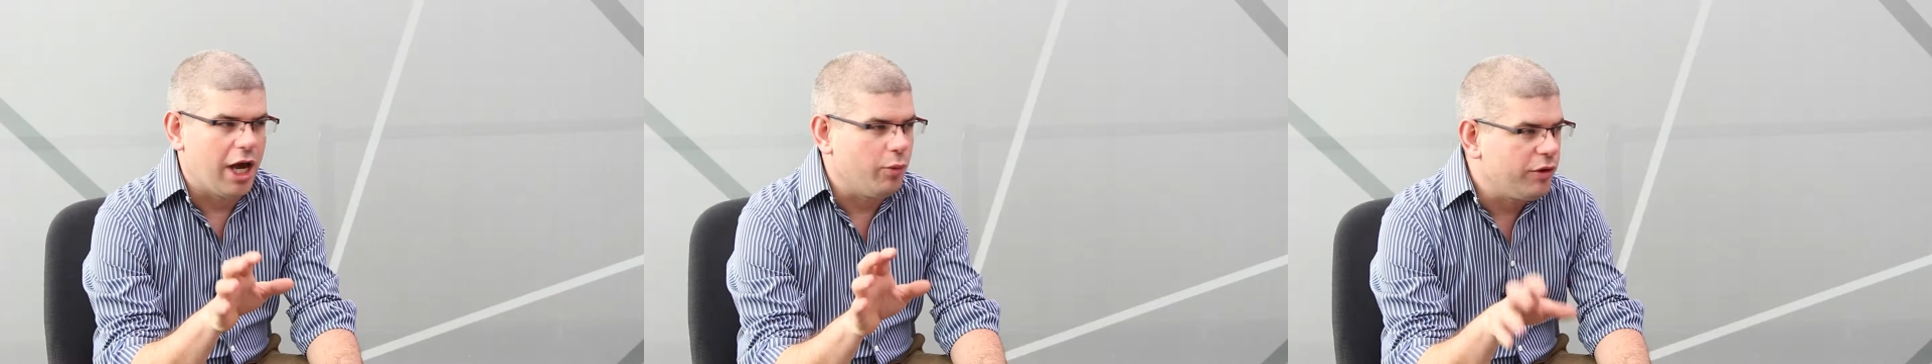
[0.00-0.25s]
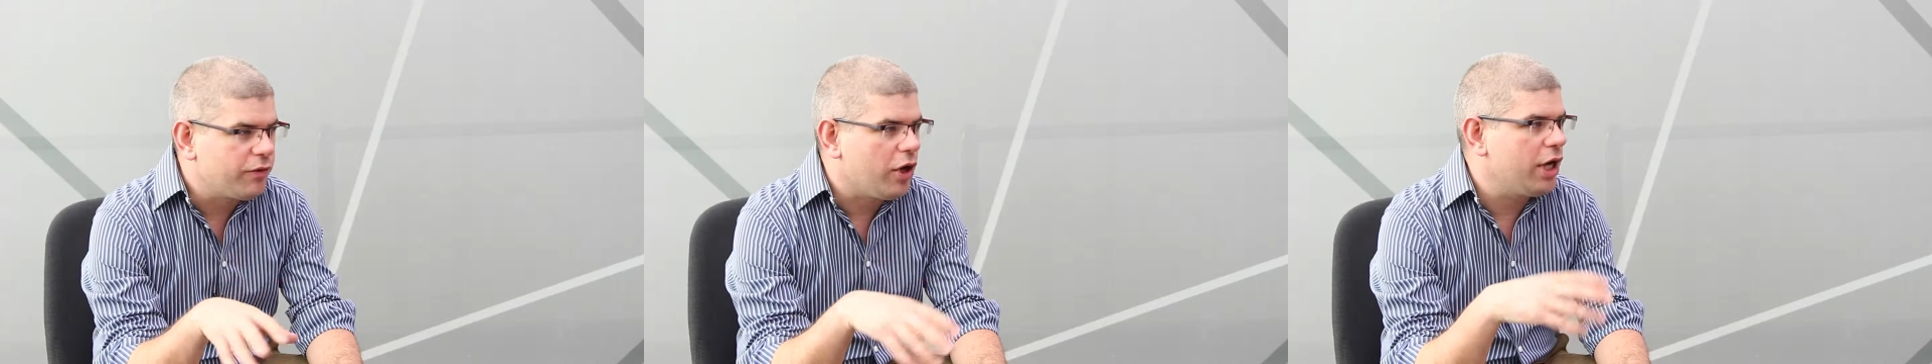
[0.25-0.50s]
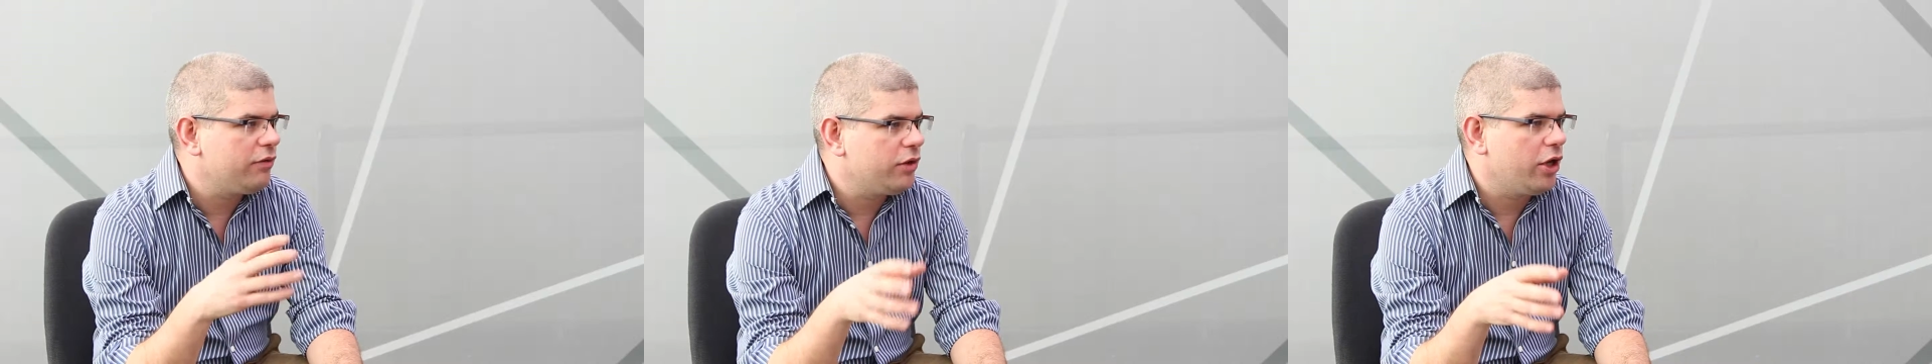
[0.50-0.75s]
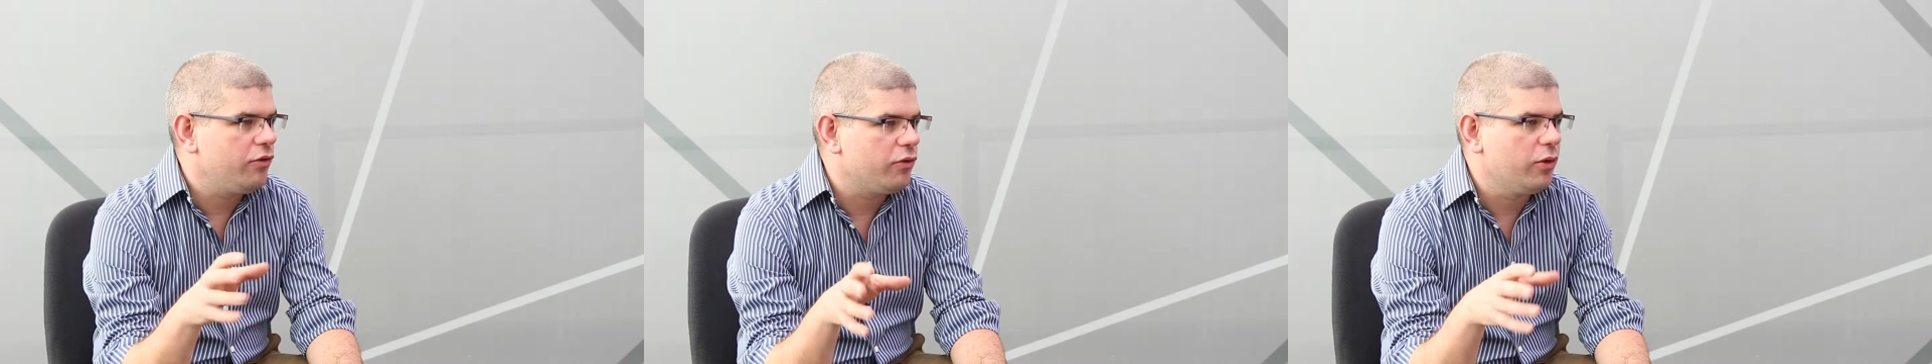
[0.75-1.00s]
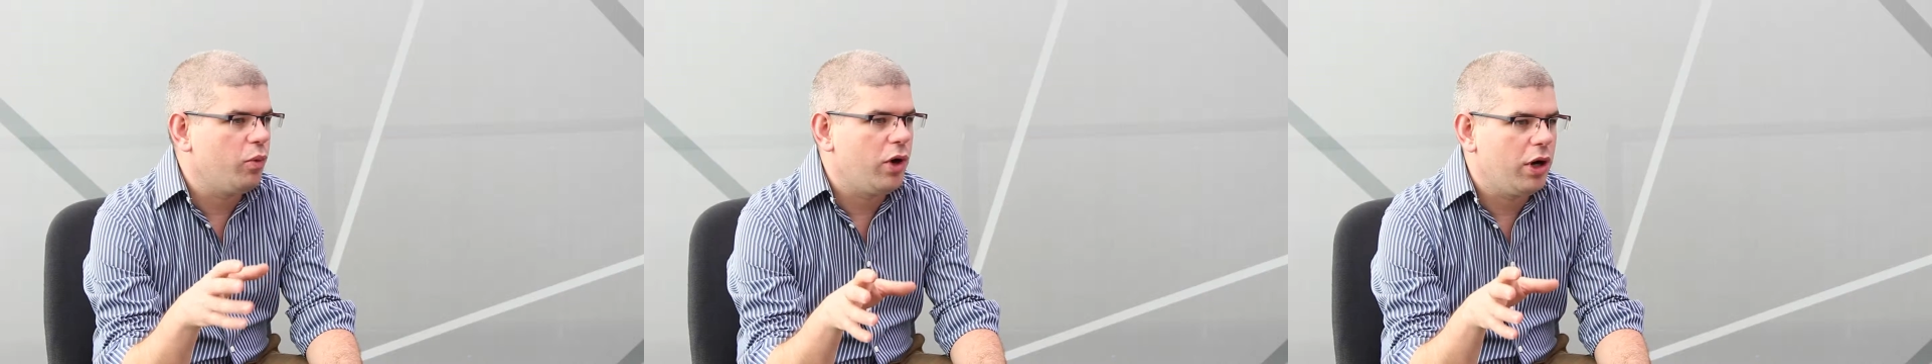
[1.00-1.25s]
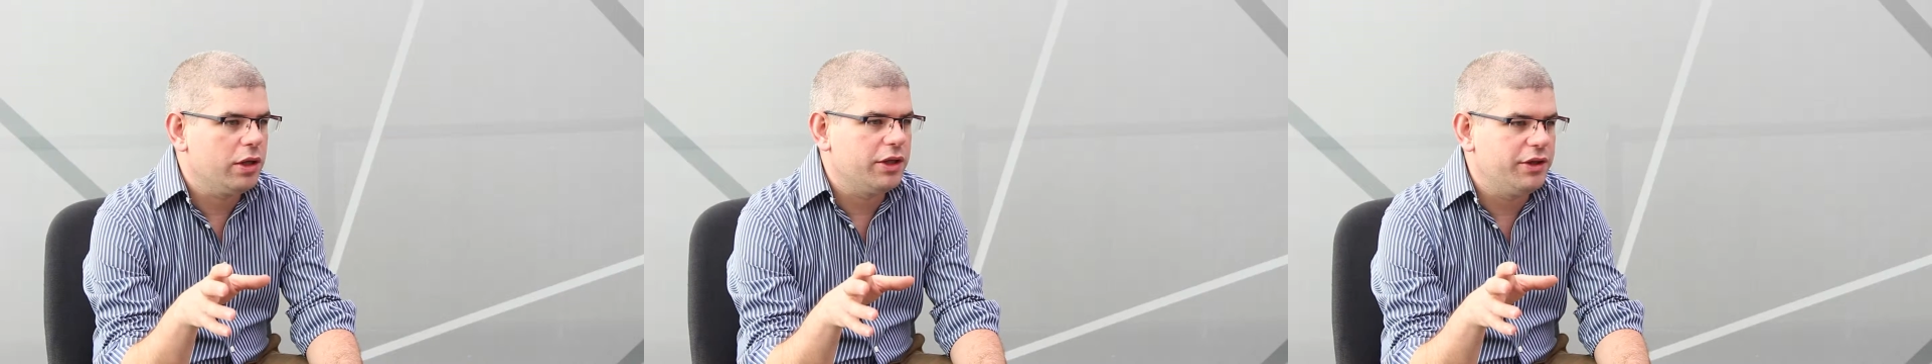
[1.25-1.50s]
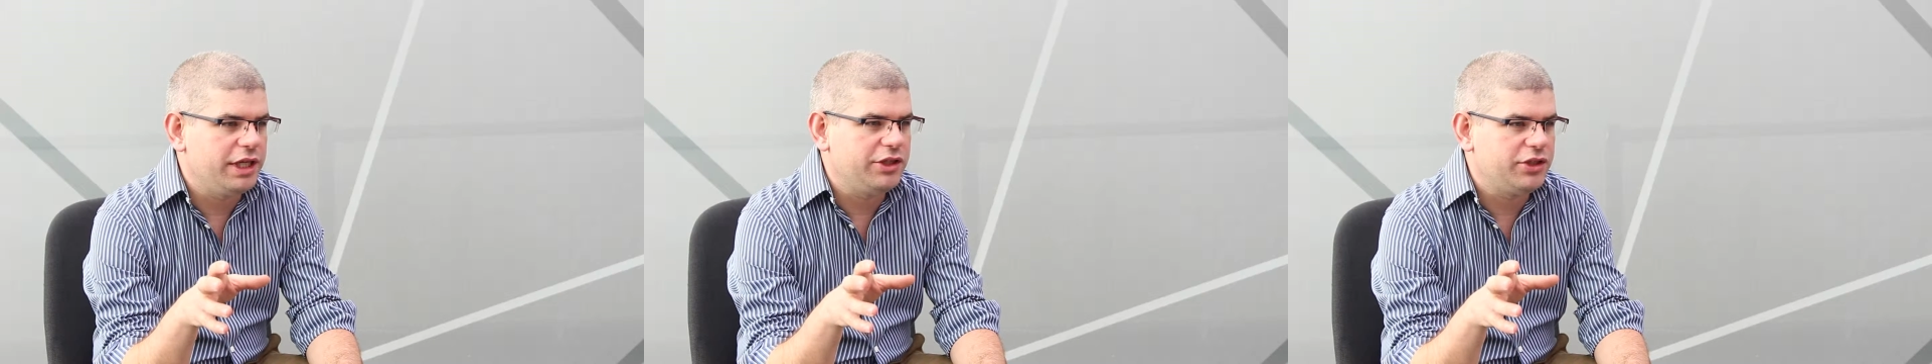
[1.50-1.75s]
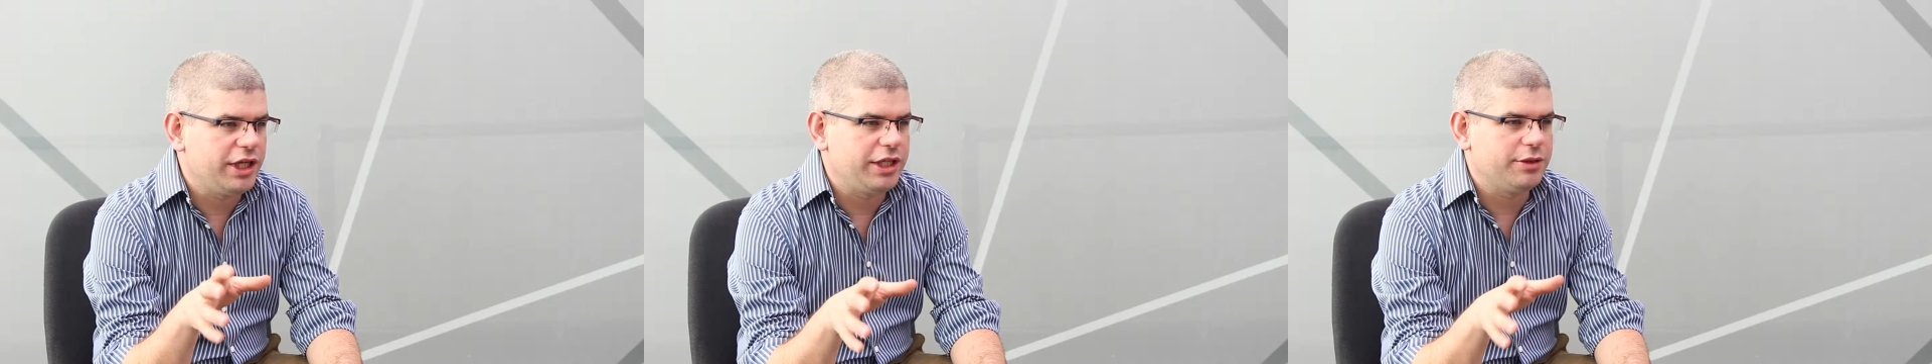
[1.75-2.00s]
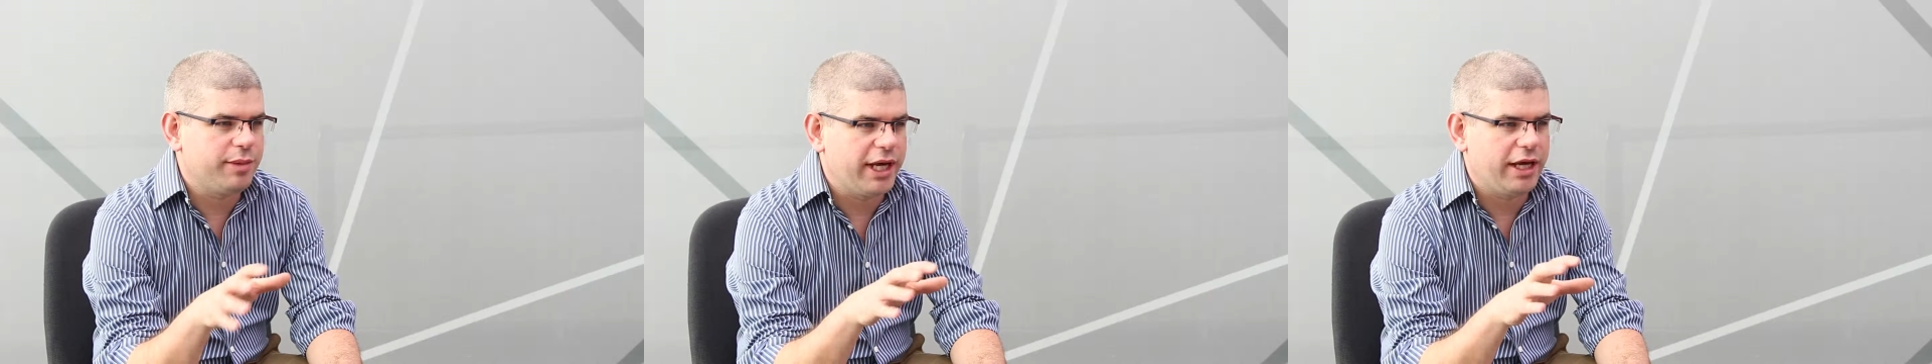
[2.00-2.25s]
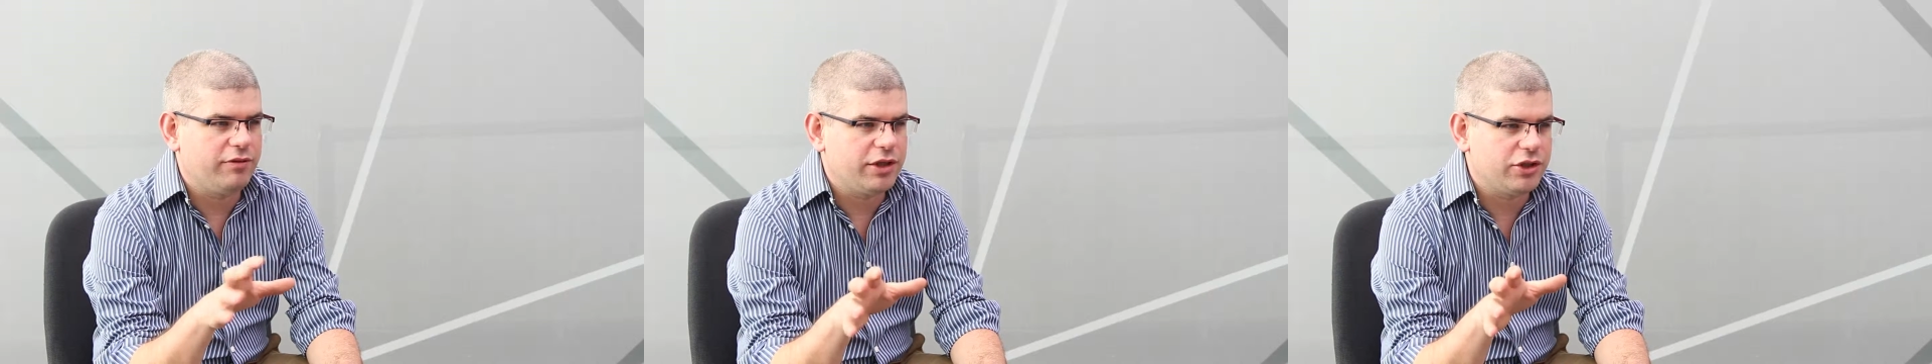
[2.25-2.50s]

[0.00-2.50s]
And we've kind of known for a while that these genes behave